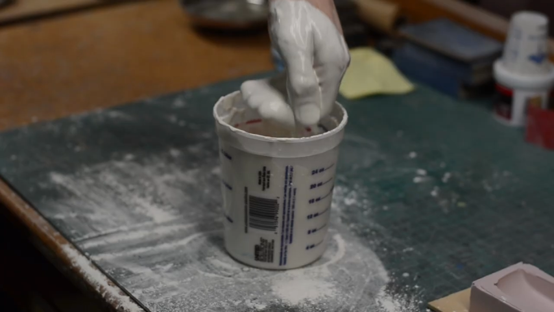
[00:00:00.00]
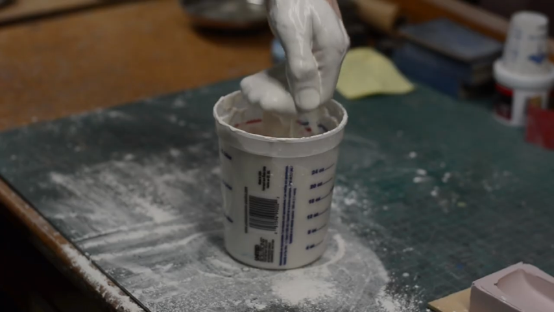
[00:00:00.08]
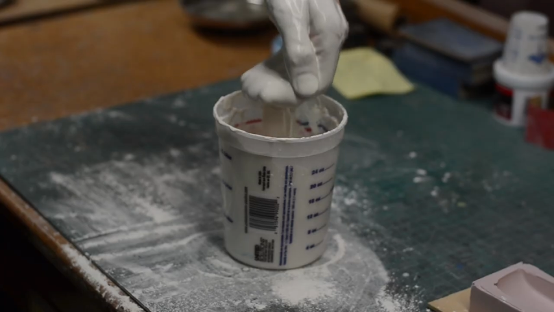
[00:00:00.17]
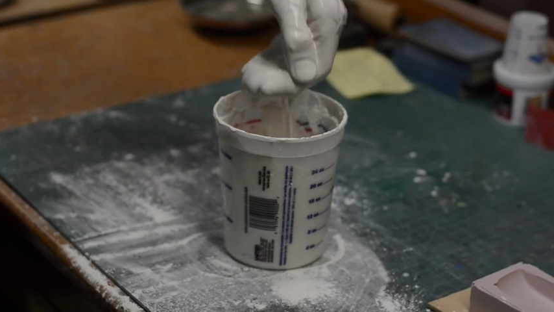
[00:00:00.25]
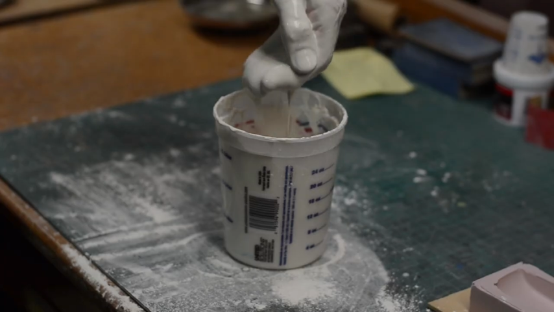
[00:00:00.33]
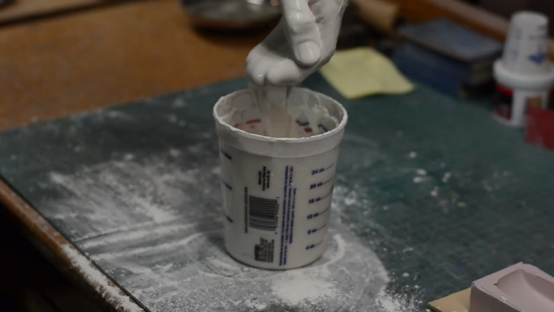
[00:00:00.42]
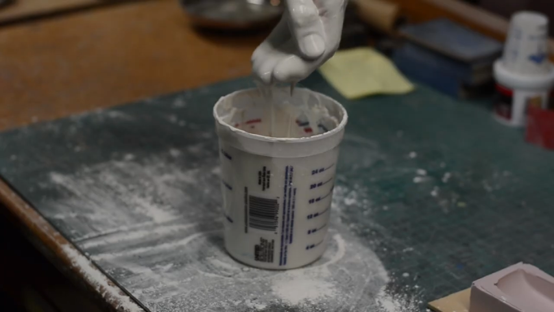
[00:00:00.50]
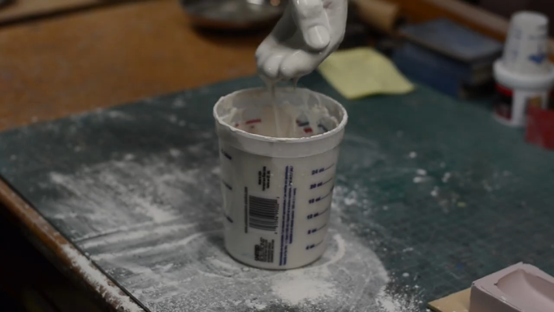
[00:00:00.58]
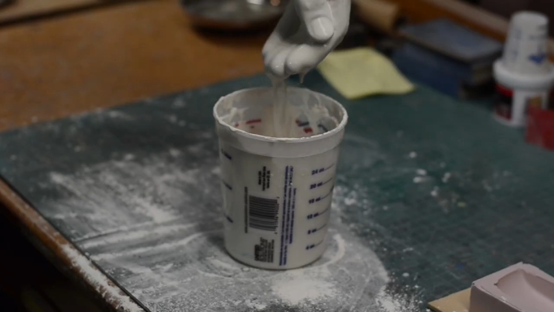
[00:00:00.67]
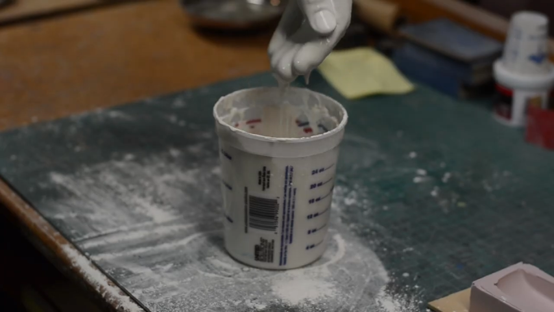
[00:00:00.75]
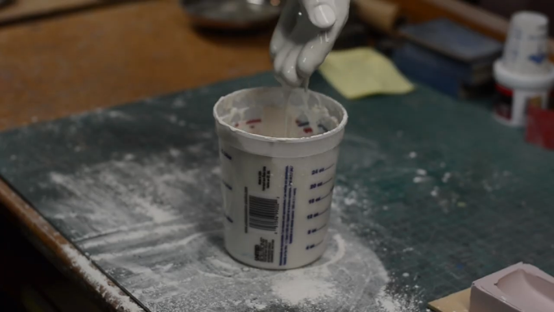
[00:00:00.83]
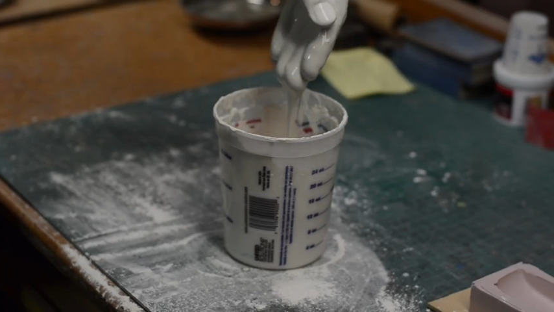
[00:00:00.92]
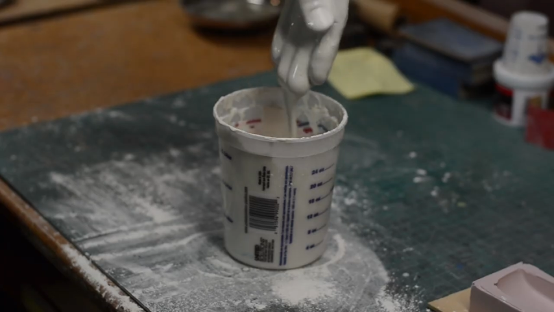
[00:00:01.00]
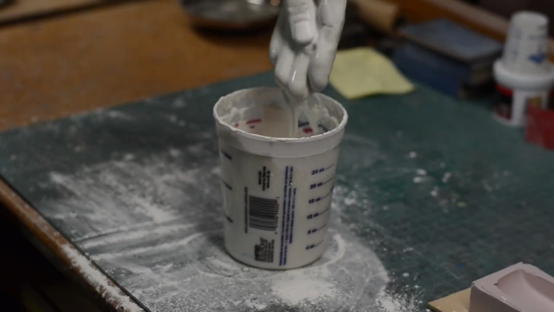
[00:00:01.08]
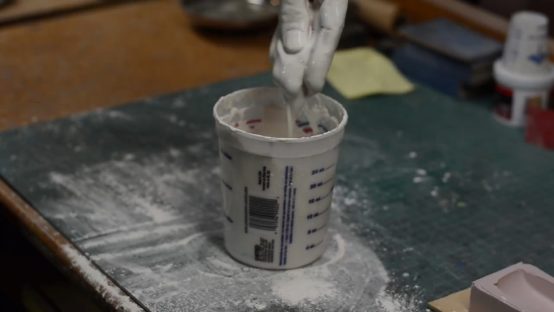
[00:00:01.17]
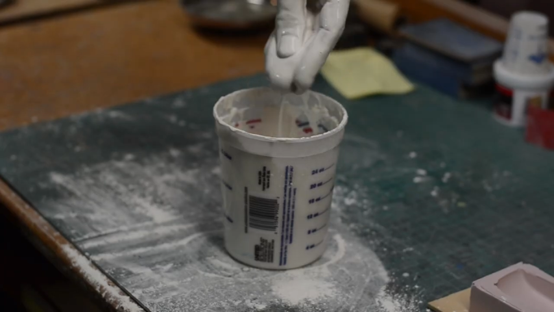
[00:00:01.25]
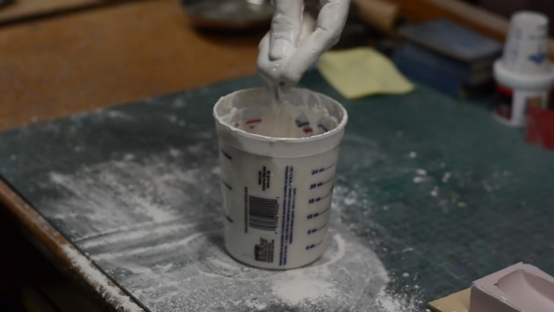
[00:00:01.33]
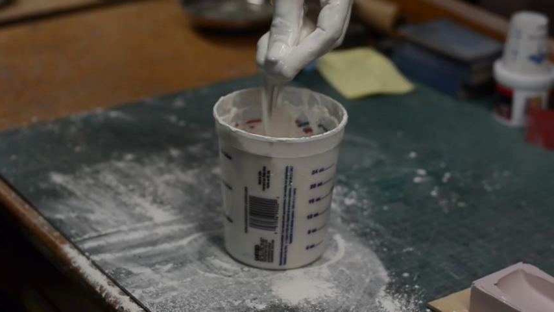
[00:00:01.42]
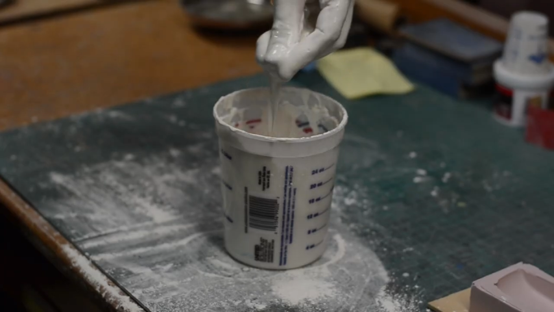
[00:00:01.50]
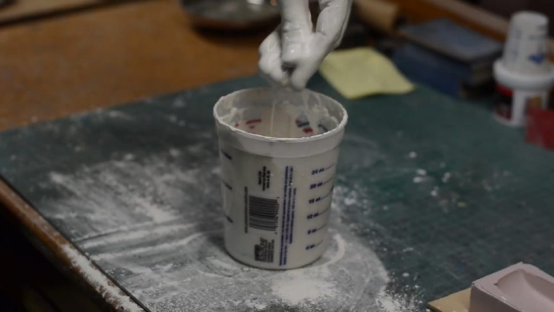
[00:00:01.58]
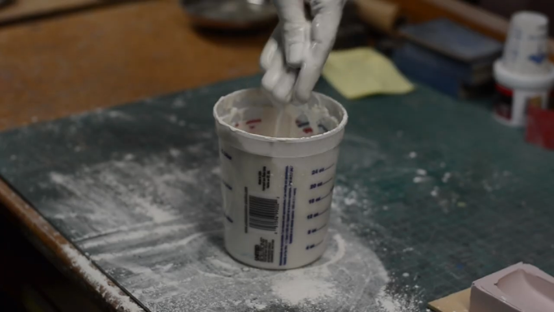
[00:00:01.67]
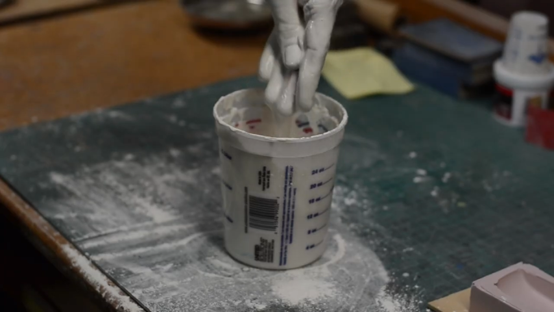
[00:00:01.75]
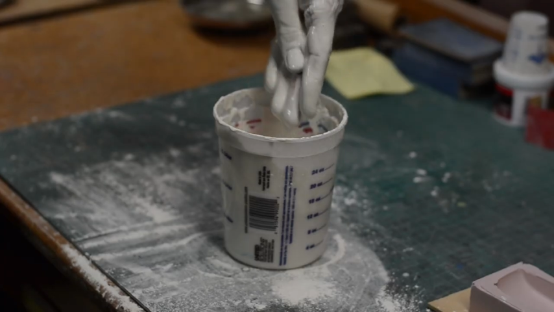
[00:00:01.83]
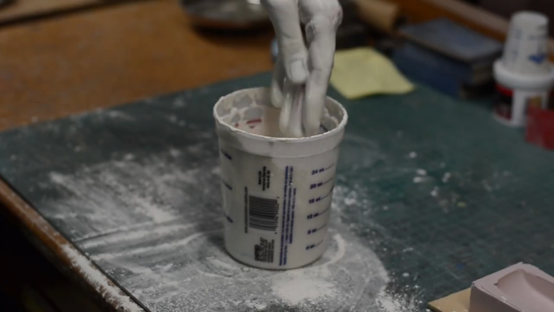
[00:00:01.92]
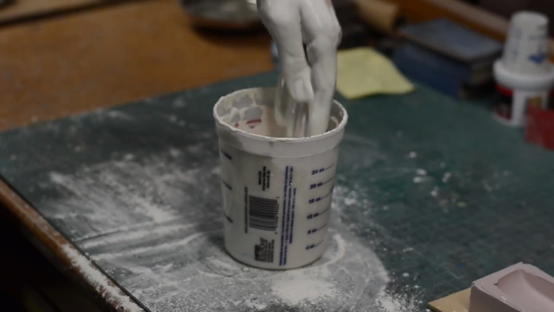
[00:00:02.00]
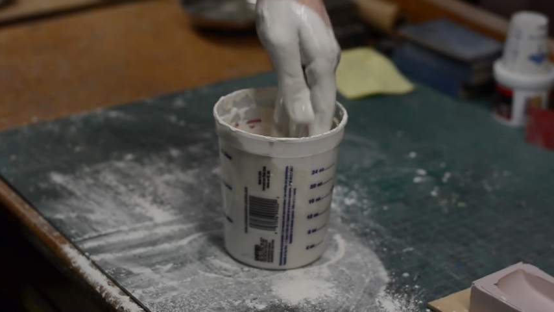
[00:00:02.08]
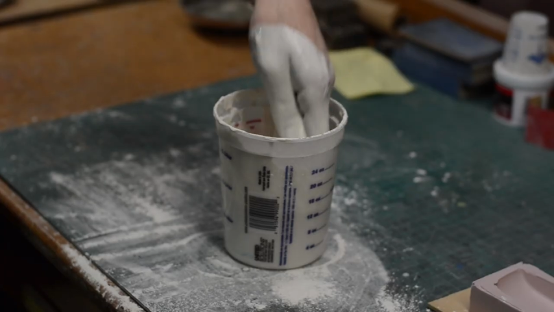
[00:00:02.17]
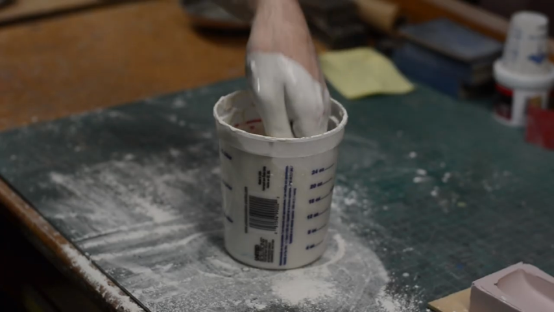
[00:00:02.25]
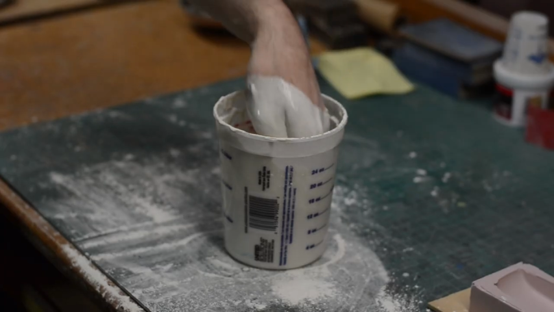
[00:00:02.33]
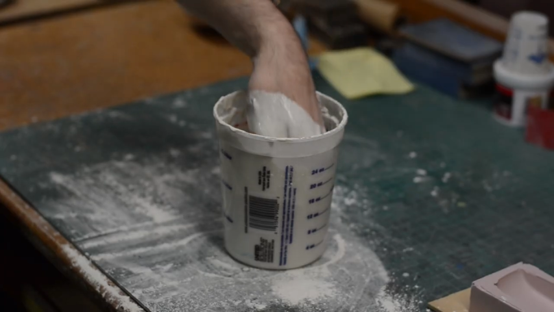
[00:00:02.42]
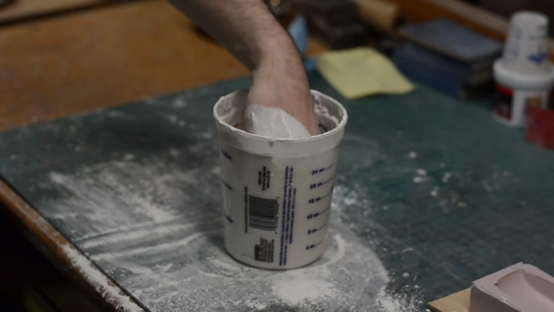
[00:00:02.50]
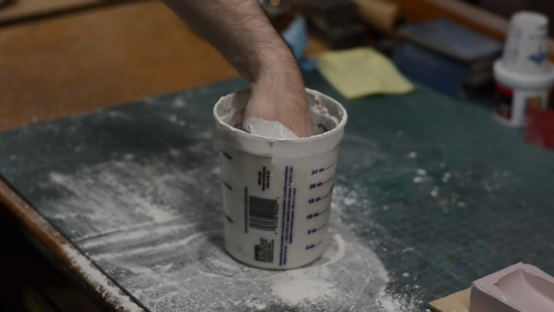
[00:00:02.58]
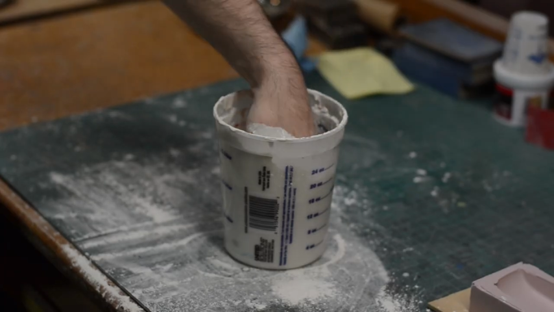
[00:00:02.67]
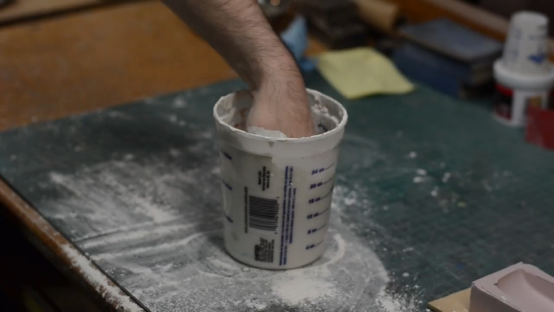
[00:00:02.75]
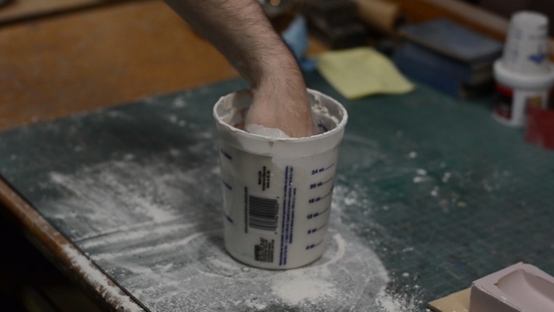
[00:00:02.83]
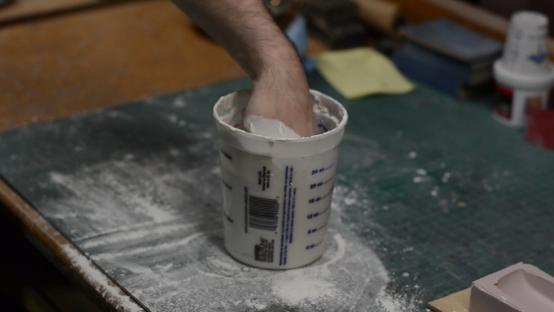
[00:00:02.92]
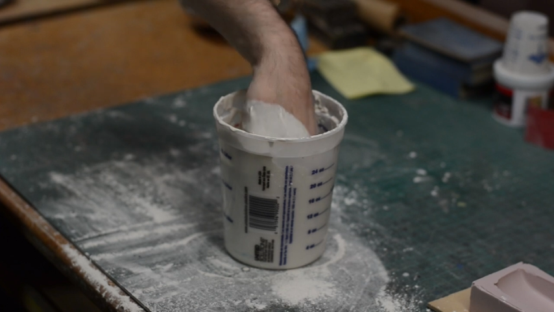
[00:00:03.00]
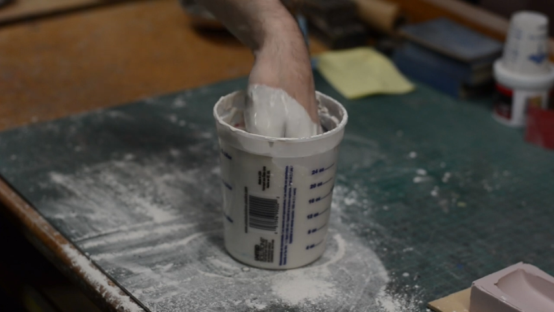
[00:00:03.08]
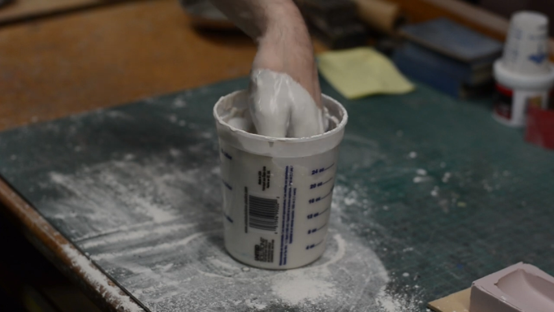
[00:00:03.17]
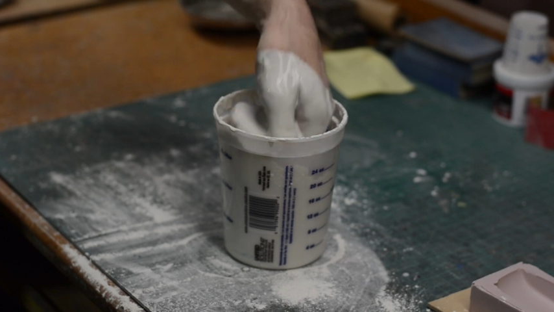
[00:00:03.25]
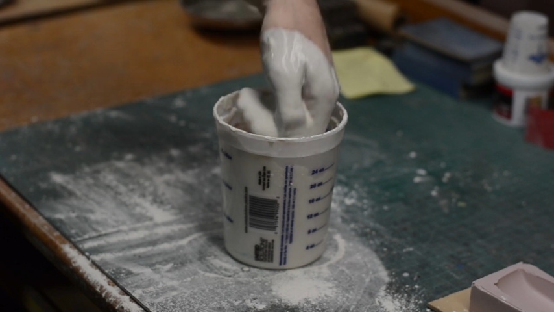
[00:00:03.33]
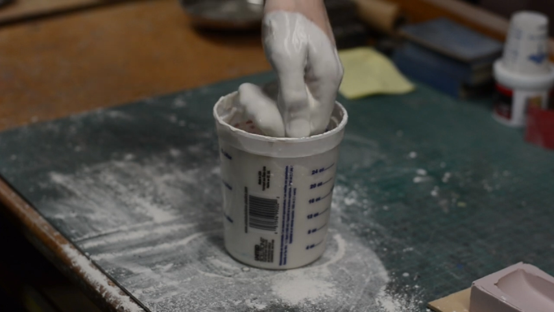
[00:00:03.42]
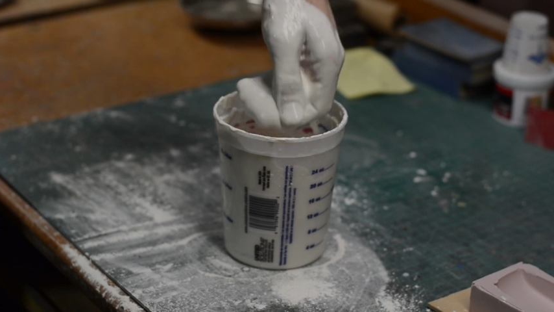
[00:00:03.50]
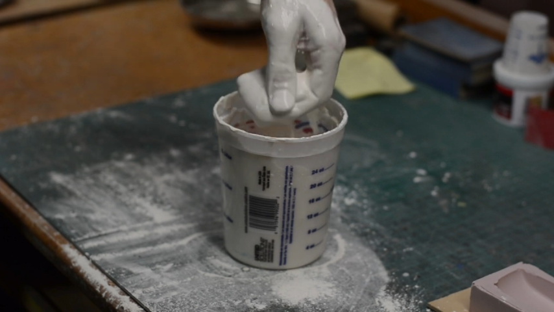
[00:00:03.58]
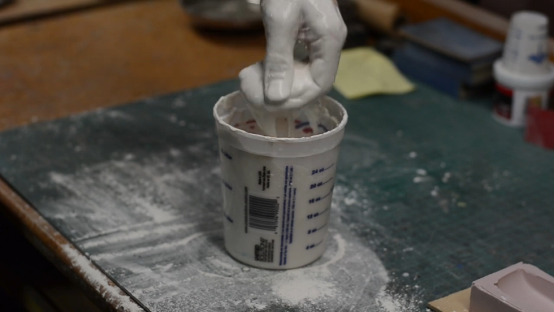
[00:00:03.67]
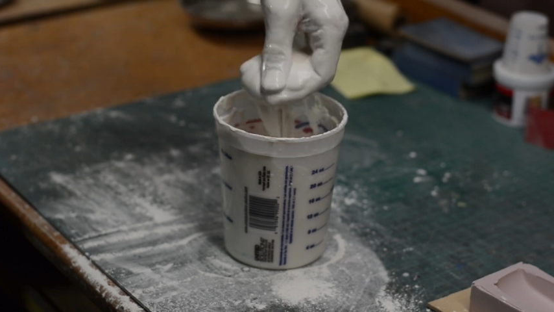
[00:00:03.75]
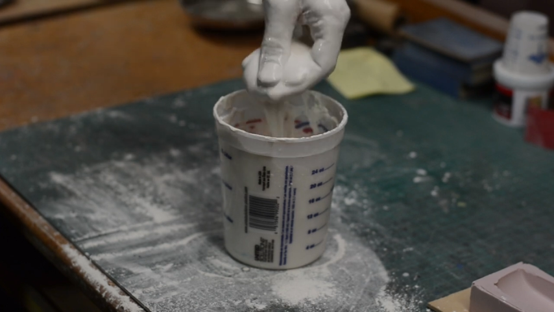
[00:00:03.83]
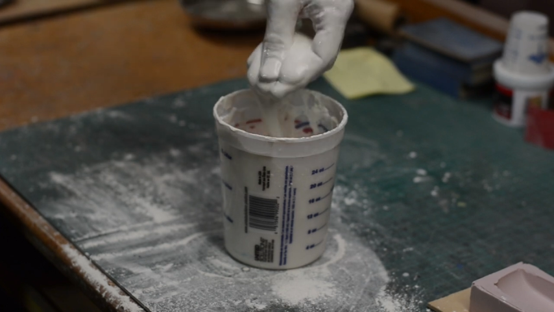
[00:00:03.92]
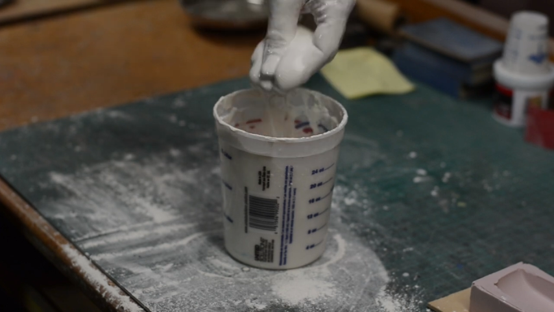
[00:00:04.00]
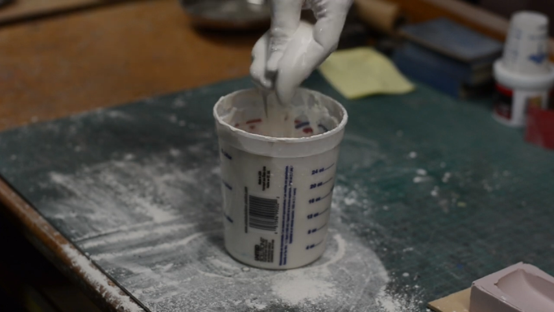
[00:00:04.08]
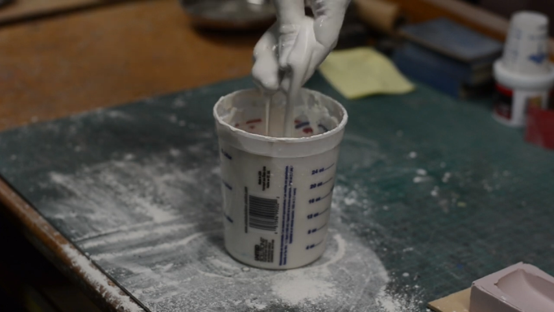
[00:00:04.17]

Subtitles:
[unreadable: no face in view]